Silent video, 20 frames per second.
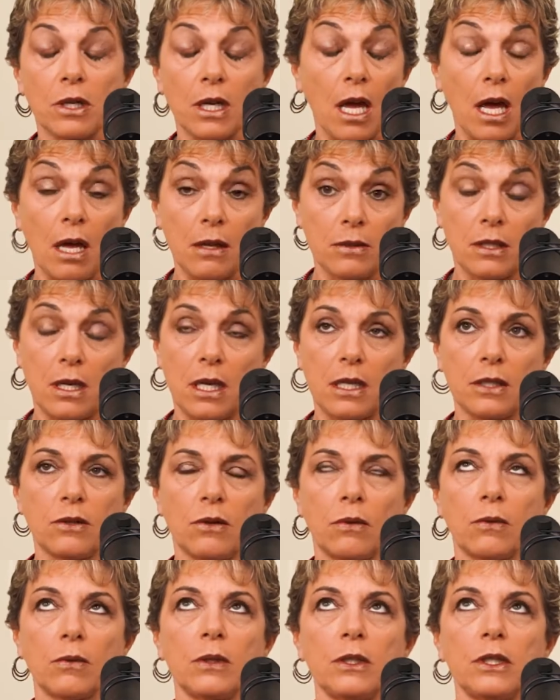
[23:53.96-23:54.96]

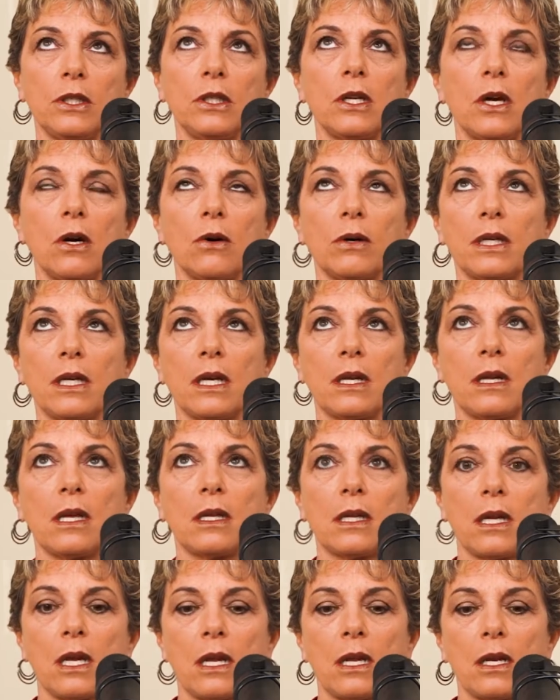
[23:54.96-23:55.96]

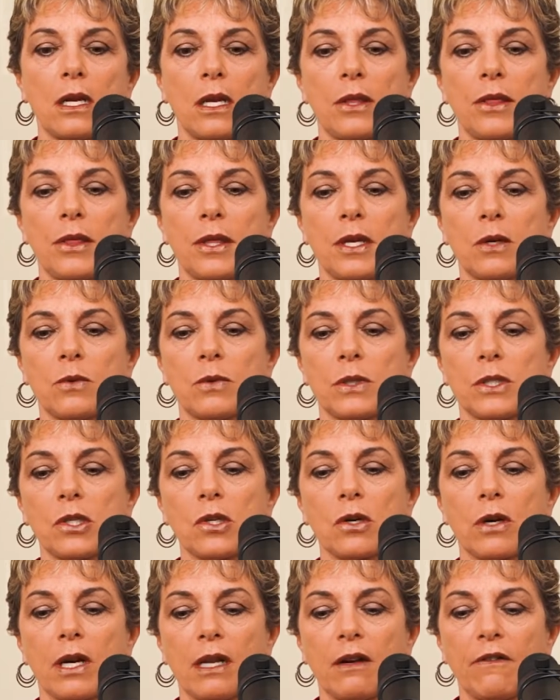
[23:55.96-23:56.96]
And I think what's
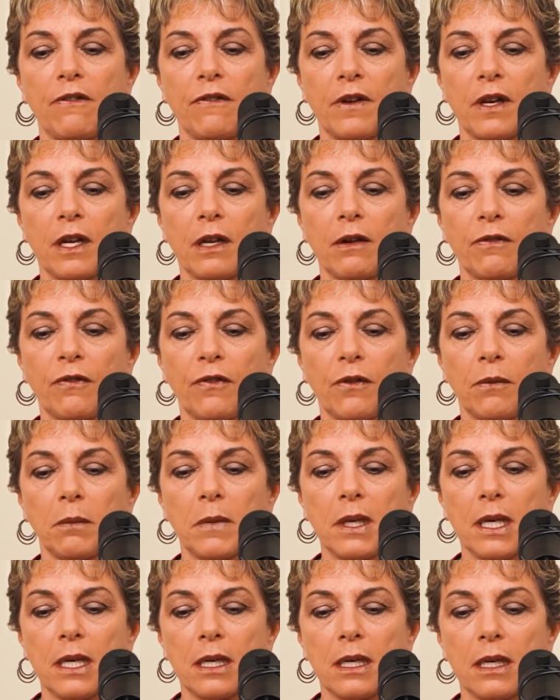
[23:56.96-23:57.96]
gratifying for
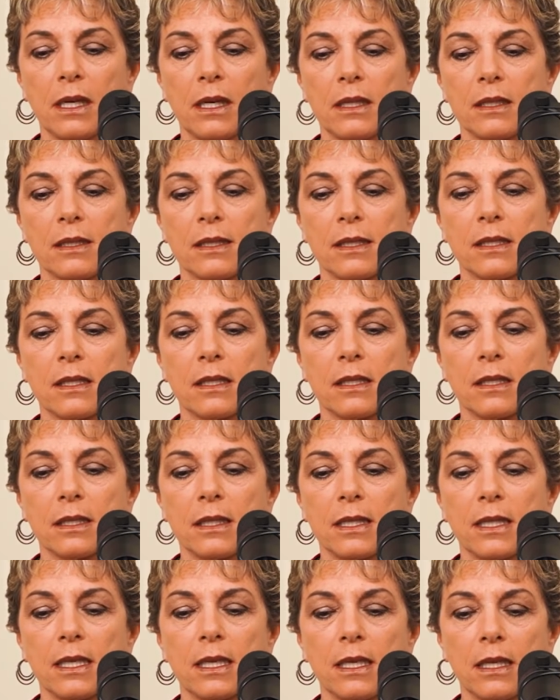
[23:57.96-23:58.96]
me is to
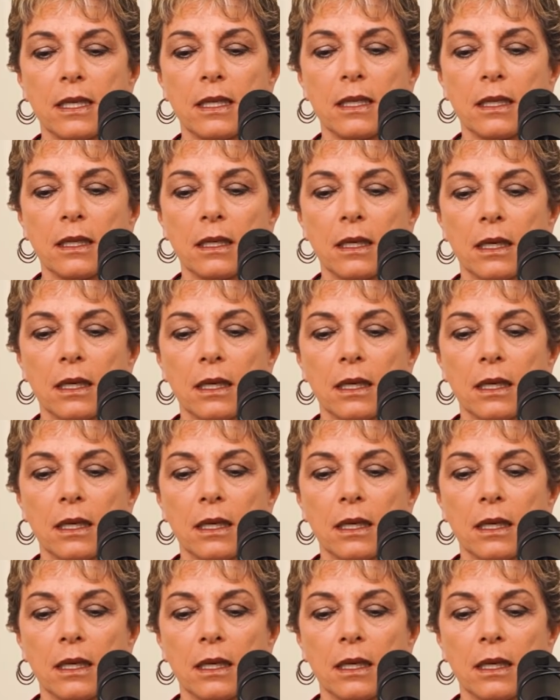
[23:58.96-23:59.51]
see